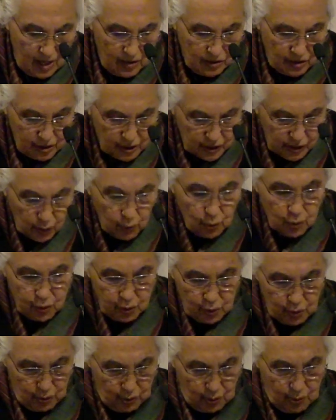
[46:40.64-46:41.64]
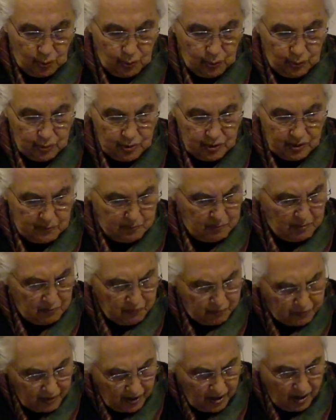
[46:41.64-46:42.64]
The social codes
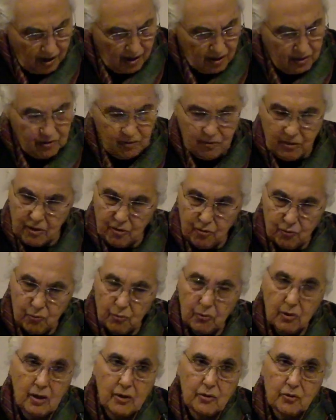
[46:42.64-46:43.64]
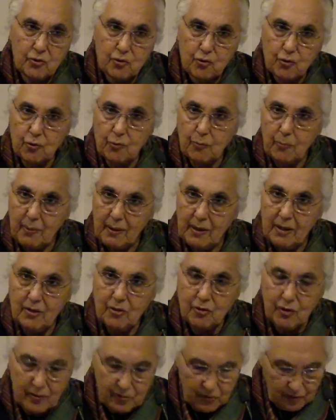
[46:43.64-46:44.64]
preferred that rulers should be
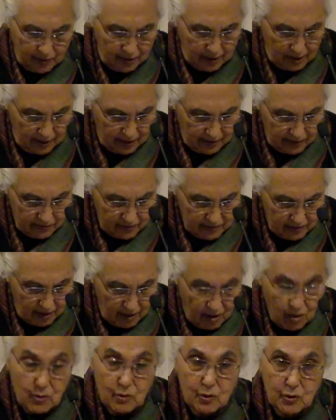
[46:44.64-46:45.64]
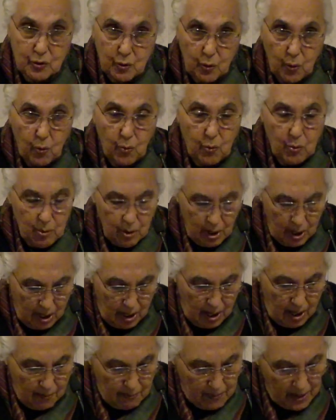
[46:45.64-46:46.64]
Kshatriyas. So
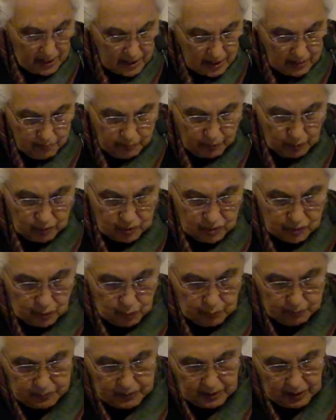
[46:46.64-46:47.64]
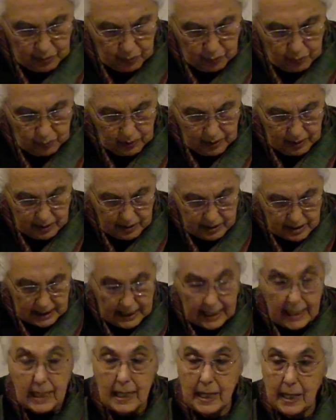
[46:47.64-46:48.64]
many post Gupta rulers
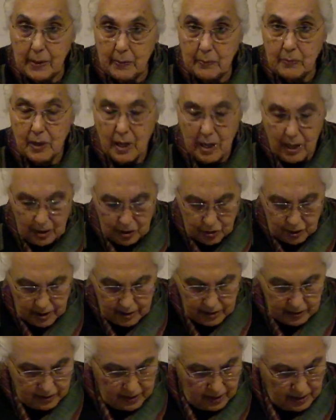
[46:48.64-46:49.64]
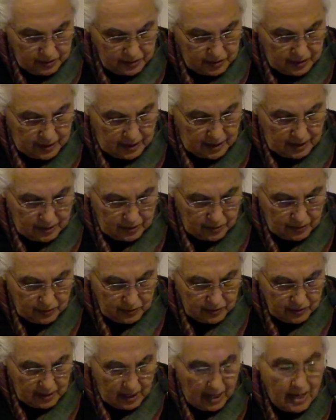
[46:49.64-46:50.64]
claimed Kshatriya
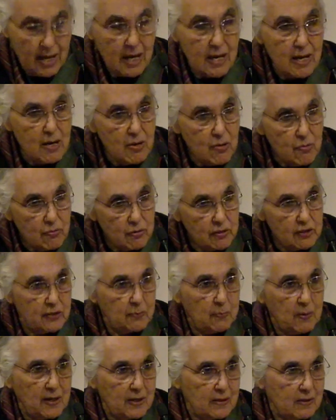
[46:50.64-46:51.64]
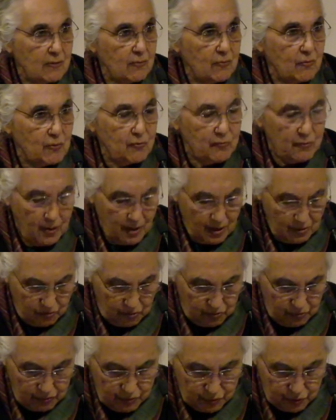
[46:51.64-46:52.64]
status irrespective of their
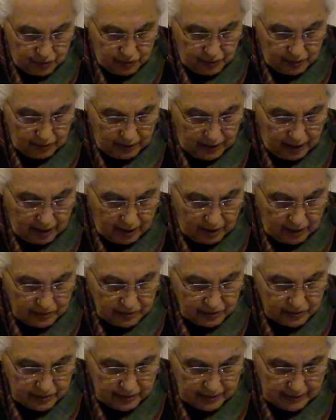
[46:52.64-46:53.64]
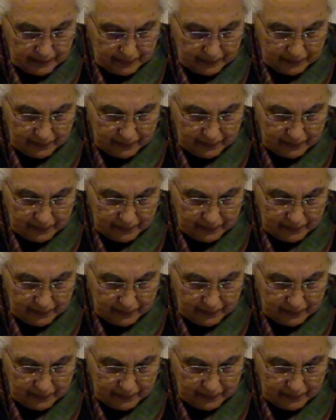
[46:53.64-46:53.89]
original caste.